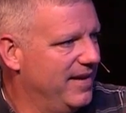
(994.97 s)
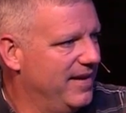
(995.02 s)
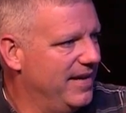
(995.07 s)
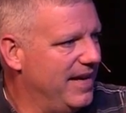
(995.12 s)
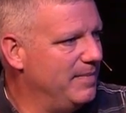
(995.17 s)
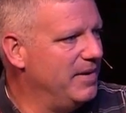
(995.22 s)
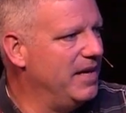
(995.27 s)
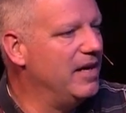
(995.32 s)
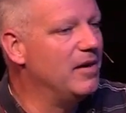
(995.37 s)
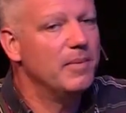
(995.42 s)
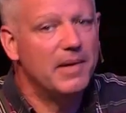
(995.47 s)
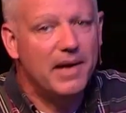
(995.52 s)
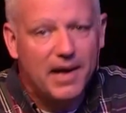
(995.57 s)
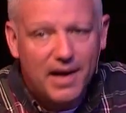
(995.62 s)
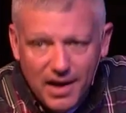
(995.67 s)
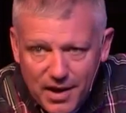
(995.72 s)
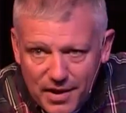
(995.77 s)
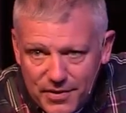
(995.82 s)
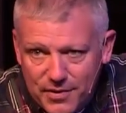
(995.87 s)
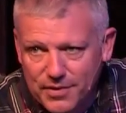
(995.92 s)
I'm going to help
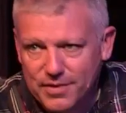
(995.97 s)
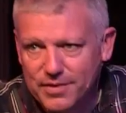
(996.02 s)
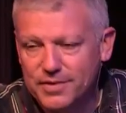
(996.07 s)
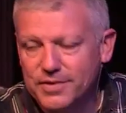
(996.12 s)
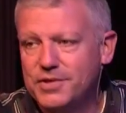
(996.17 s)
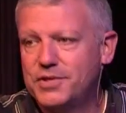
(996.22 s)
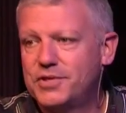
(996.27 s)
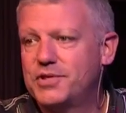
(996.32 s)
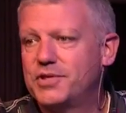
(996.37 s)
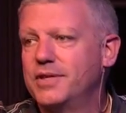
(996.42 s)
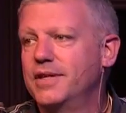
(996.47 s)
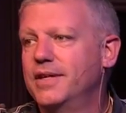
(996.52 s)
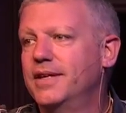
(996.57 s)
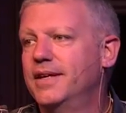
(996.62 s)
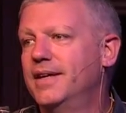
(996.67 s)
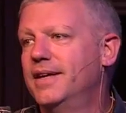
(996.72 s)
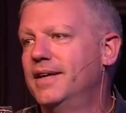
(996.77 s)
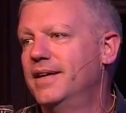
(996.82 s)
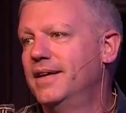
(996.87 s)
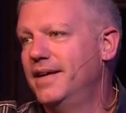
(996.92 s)
others
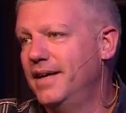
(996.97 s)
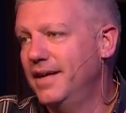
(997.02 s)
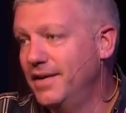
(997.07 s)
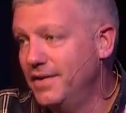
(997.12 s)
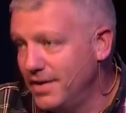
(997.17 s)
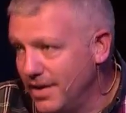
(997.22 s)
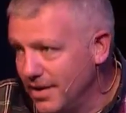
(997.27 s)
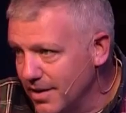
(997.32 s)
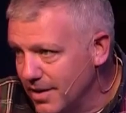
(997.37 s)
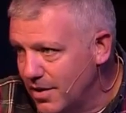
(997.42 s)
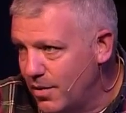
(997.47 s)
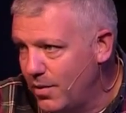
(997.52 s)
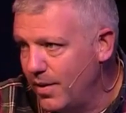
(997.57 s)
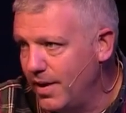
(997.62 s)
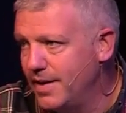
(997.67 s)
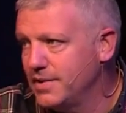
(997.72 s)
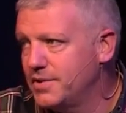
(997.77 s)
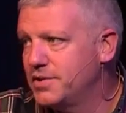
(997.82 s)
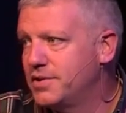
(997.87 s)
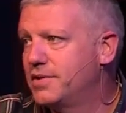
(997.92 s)
in their
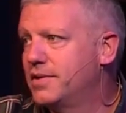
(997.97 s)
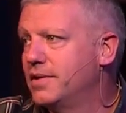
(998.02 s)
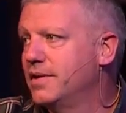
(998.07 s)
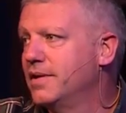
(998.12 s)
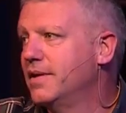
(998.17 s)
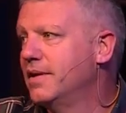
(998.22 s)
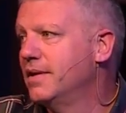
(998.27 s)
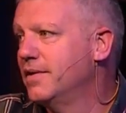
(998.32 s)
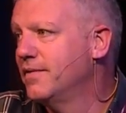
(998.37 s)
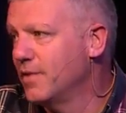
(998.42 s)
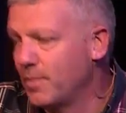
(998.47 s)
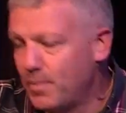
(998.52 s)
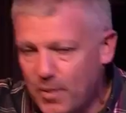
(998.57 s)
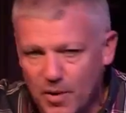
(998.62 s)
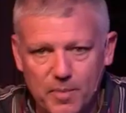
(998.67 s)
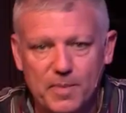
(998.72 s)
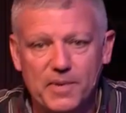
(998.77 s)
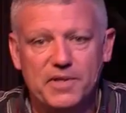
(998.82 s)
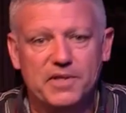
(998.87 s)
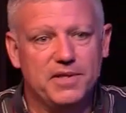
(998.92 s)
quest for
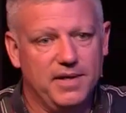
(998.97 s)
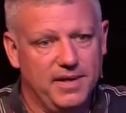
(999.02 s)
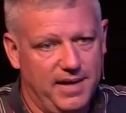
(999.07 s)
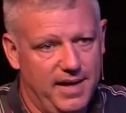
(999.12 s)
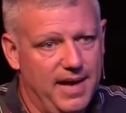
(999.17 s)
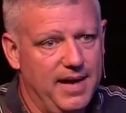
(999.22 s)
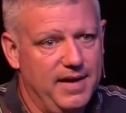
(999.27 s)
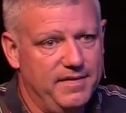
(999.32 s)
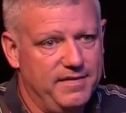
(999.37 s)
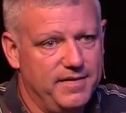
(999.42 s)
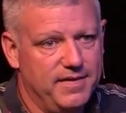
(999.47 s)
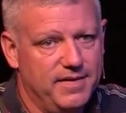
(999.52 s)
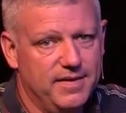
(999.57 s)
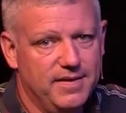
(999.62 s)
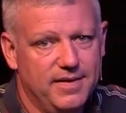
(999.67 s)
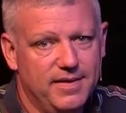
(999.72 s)
purpose in life.